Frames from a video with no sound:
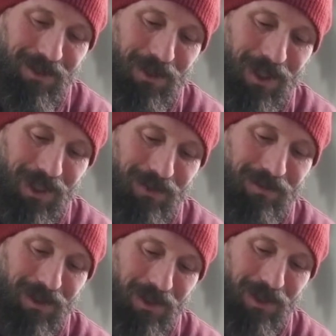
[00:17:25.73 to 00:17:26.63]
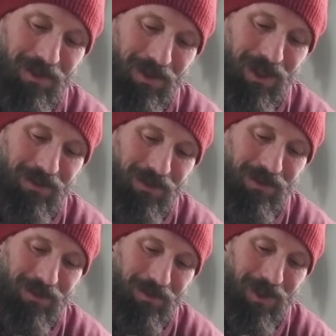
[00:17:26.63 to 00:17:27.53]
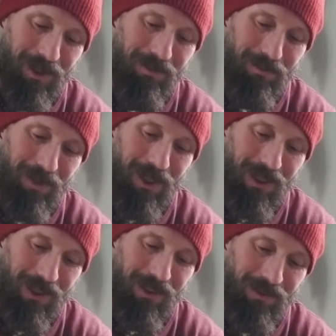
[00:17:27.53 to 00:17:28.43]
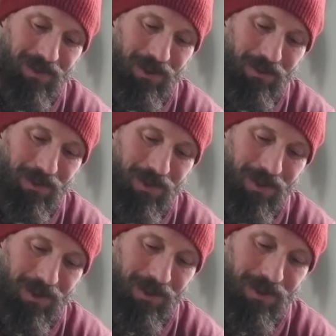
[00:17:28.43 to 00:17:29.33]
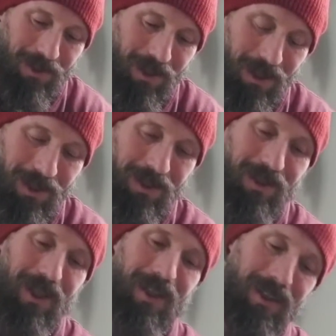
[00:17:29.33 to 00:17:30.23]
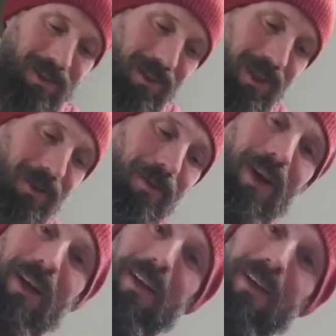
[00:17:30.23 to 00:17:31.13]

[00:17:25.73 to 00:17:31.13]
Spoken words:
I get very grateful for my individual skill set in that way,